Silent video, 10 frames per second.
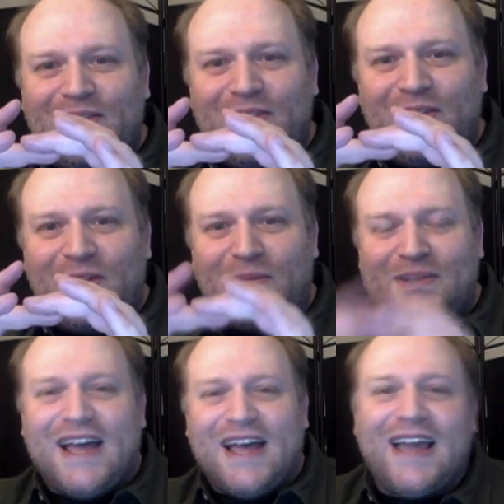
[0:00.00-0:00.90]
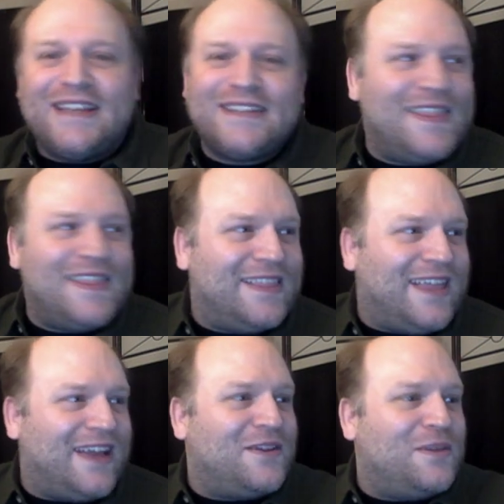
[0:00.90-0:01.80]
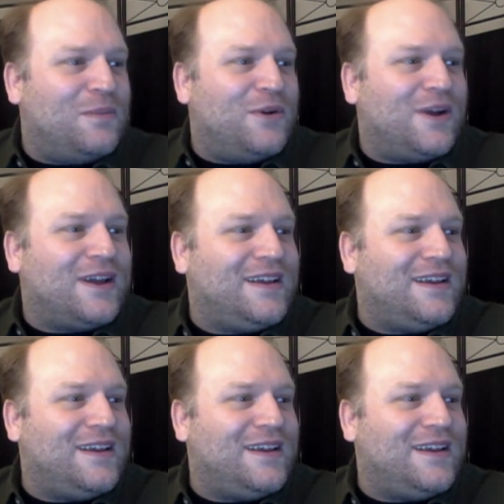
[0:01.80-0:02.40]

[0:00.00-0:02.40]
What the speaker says: normal size, and then later in the book,